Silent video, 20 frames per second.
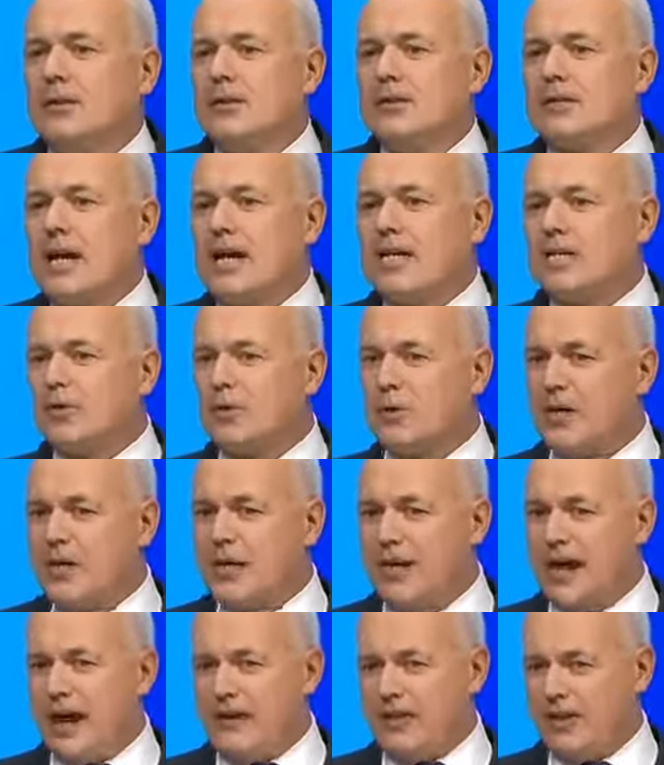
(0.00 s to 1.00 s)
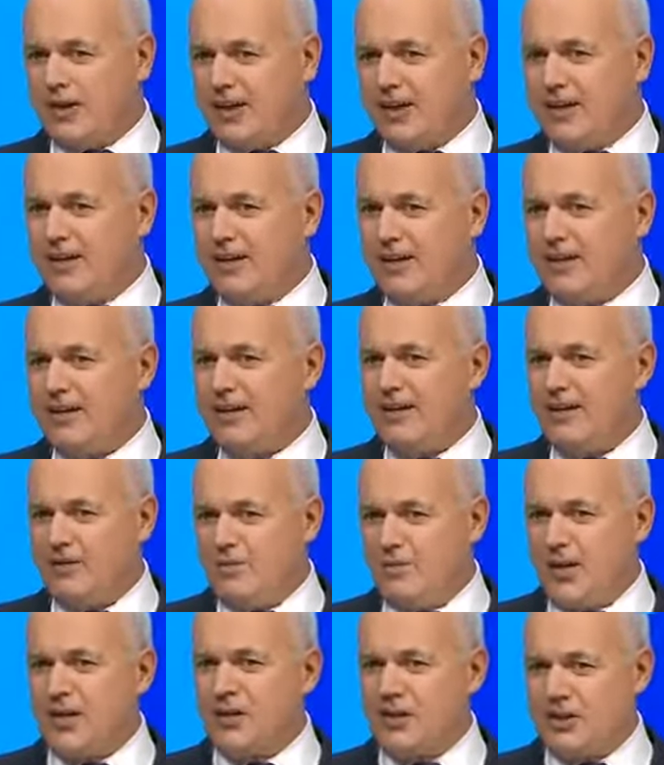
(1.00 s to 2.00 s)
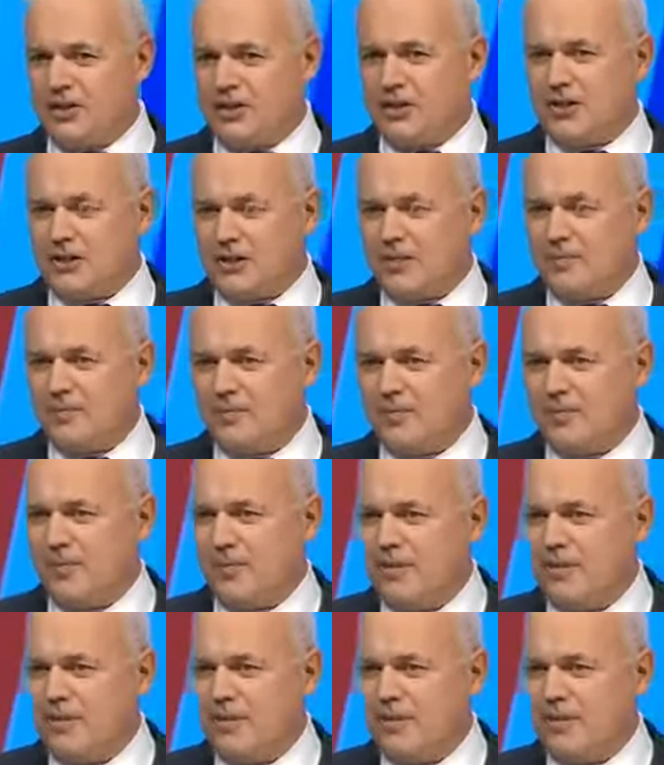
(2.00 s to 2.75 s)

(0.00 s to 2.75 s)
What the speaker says: Because as we gather here in Manchester,